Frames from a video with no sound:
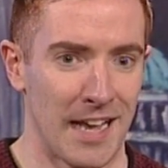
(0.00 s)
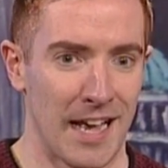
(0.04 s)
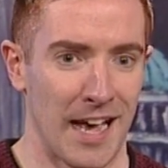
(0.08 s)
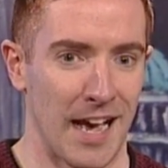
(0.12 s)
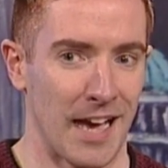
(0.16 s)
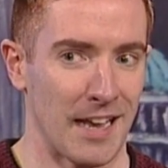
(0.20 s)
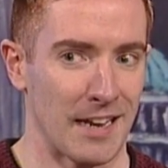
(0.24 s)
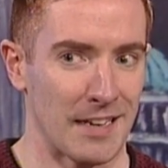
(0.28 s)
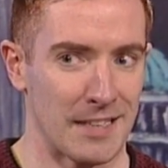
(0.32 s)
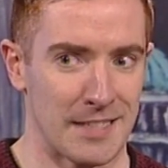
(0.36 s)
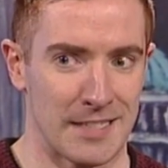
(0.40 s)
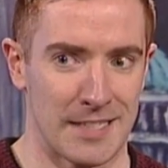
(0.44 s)

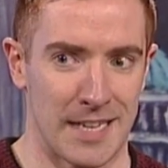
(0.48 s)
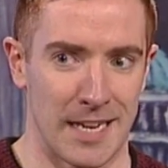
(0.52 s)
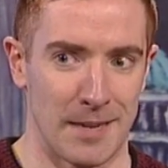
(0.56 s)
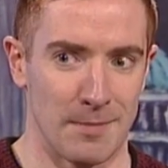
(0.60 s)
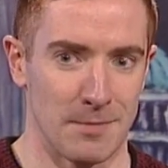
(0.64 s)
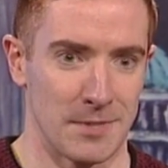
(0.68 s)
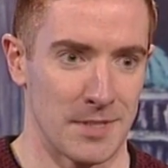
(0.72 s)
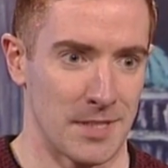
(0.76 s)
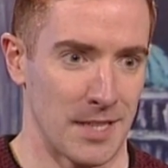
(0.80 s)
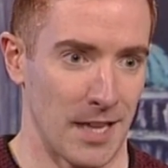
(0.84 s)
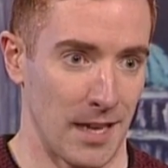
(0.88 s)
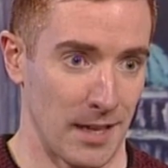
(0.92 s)
And it
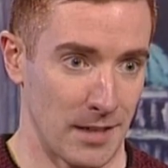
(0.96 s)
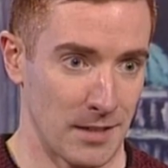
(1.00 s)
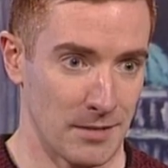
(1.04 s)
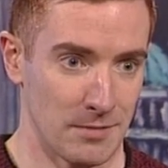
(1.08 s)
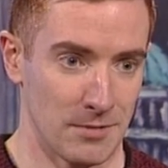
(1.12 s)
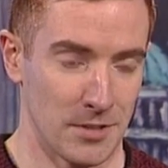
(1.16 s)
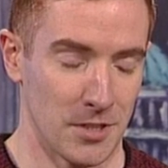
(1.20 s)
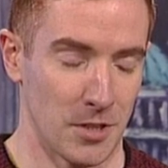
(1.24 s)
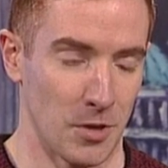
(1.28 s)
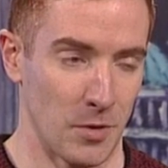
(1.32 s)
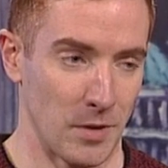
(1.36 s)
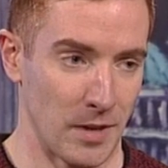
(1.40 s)
seems that,
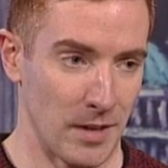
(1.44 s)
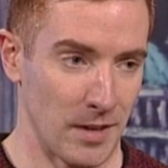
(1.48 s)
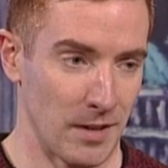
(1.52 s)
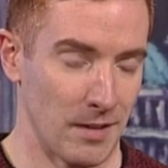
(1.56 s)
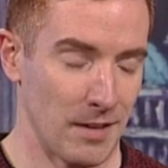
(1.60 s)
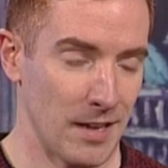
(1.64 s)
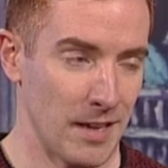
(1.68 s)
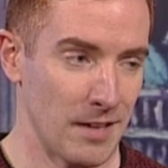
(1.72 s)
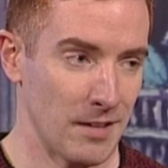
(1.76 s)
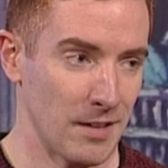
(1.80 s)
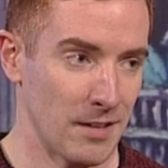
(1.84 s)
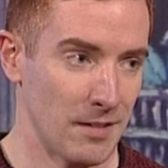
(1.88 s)
in
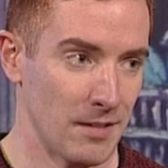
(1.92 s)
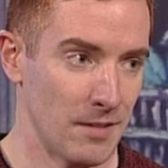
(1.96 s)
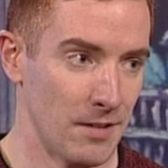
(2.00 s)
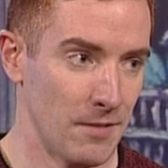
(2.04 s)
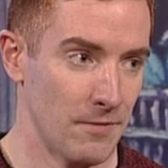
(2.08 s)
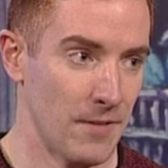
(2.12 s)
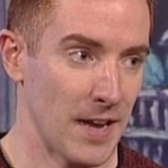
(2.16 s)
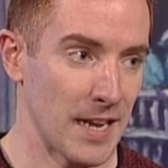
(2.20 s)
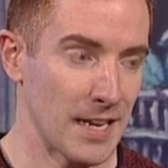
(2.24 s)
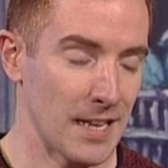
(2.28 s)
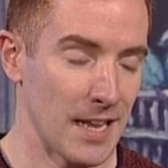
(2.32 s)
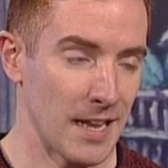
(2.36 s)
an
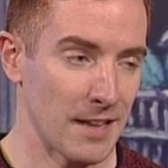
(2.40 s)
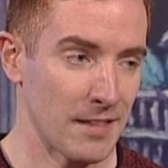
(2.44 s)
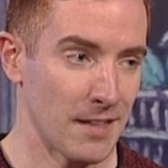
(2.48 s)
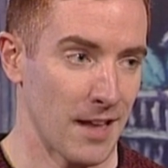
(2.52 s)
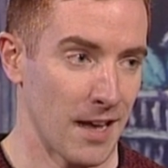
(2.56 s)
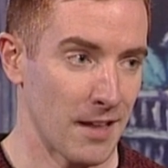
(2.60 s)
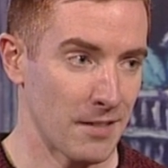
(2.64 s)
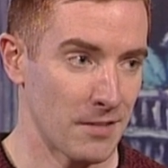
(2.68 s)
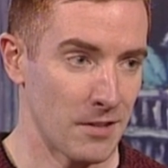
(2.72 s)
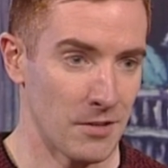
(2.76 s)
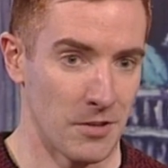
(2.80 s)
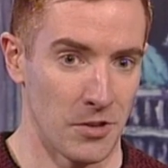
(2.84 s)
event like
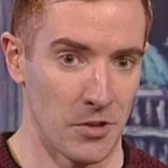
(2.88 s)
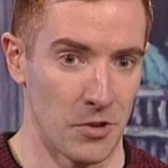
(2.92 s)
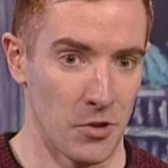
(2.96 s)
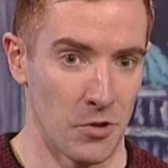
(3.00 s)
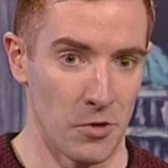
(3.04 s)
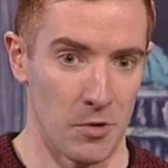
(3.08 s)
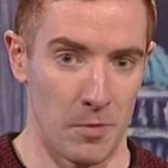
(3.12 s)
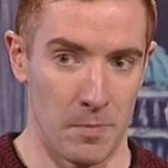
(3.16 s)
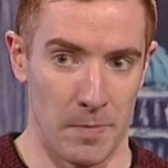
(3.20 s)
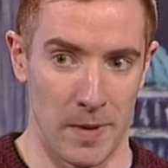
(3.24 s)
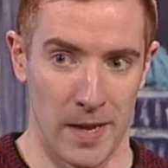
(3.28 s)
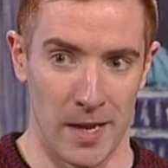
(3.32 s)
that the
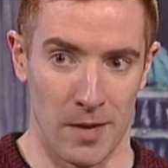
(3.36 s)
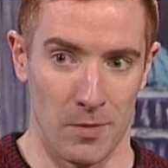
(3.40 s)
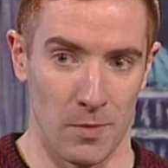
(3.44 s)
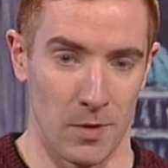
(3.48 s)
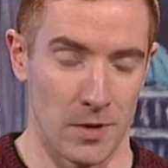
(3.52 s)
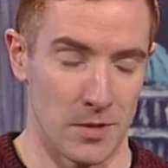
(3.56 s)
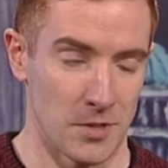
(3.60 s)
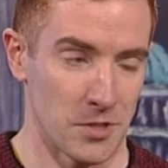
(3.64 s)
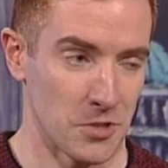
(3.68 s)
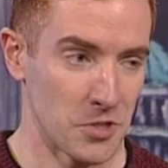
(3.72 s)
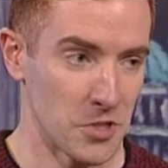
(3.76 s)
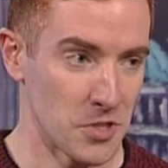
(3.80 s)
UUP
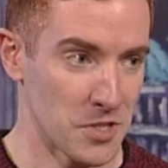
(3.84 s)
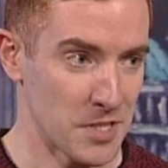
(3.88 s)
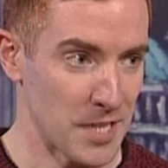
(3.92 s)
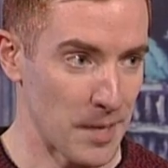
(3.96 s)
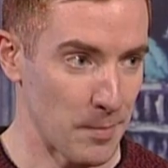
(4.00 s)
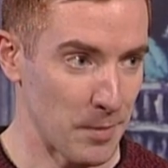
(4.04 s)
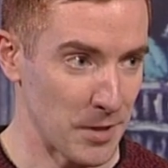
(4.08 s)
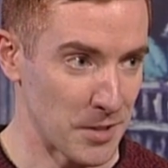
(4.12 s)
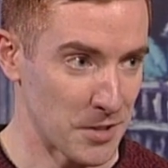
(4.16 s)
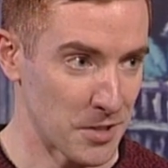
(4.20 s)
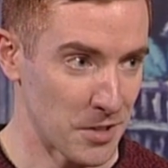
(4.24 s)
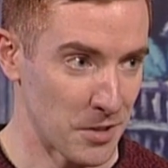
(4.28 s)
ones are just
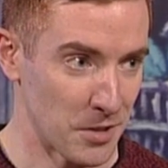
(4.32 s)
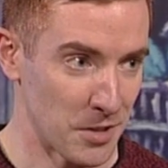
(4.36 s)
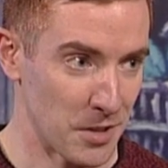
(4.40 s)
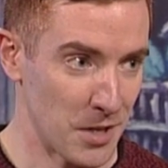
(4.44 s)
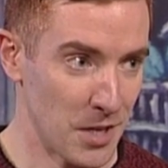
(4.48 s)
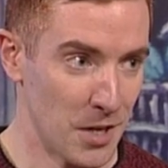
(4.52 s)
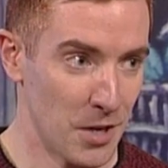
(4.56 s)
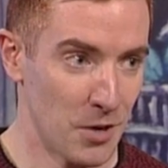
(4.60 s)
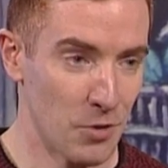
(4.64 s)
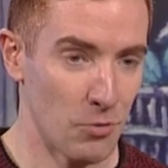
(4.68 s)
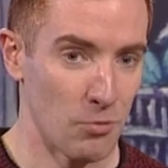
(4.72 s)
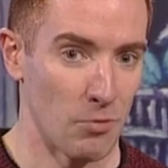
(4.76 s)
able to
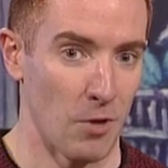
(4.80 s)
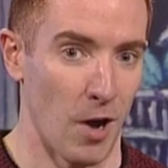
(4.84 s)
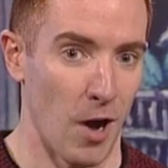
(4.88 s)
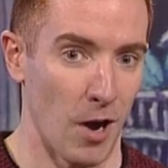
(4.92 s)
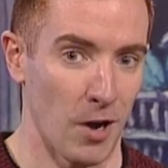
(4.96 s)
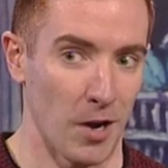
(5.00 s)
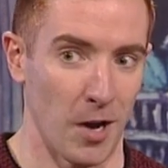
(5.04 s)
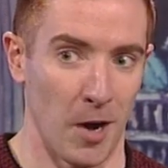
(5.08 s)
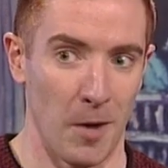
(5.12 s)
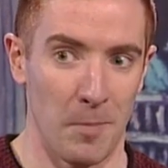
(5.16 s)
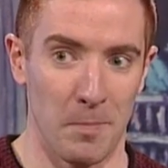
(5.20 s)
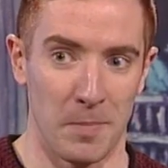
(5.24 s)

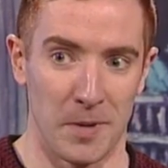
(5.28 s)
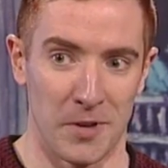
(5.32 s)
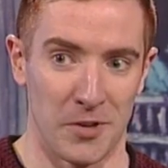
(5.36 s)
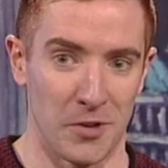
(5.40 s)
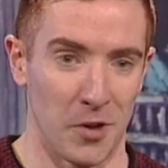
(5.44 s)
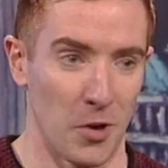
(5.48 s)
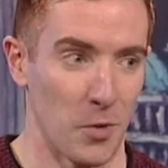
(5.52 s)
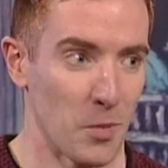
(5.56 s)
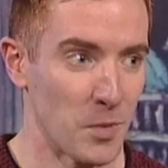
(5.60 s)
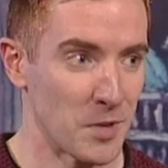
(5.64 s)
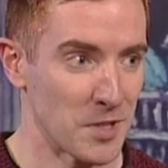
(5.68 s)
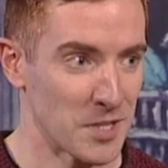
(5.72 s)
rock up and
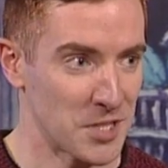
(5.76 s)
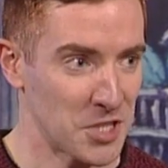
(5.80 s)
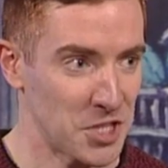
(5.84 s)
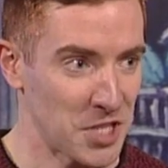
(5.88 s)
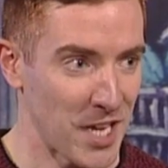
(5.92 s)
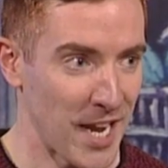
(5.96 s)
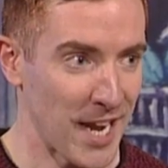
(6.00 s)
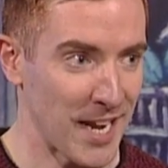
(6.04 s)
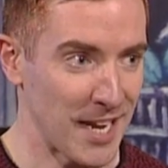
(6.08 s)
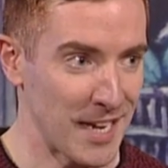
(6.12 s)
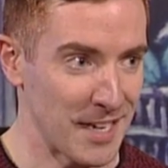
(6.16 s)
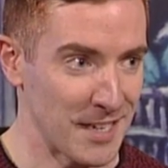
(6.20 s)
no one's
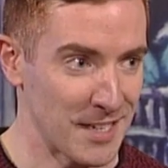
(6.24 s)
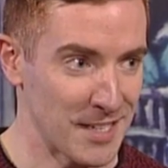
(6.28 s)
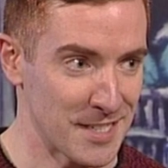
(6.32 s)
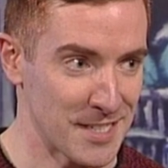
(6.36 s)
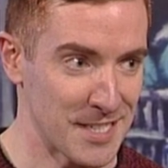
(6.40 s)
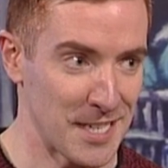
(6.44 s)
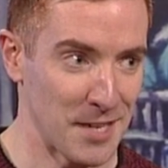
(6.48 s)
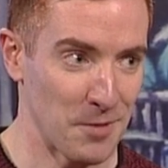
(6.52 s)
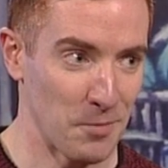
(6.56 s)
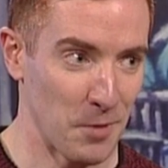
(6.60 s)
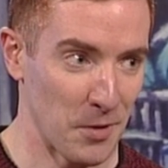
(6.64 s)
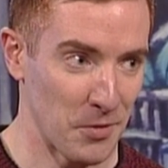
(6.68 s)
checking to
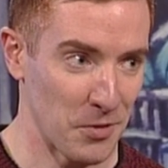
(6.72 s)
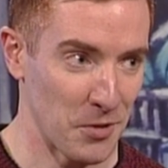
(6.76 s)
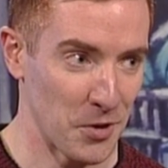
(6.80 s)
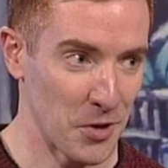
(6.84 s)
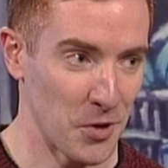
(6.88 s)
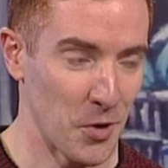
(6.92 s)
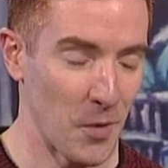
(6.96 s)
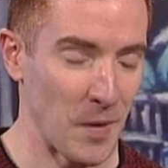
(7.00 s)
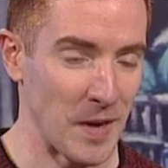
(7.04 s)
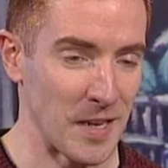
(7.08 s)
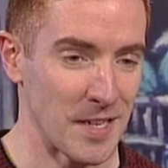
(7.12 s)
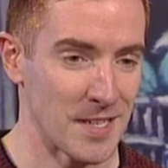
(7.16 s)
see what they're
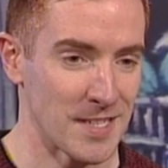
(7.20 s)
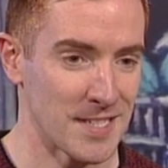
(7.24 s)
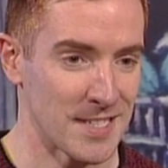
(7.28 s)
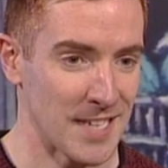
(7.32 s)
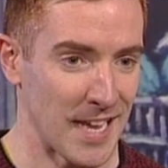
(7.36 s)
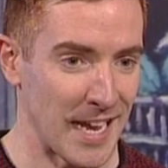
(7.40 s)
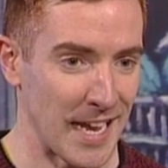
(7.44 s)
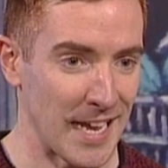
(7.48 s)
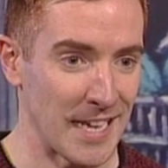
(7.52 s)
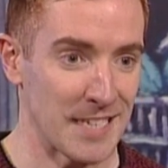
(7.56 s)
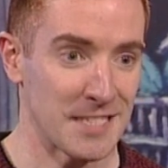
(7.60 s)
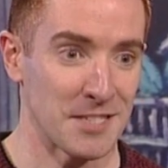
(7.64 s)
going to
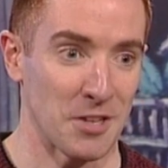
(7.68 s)
say.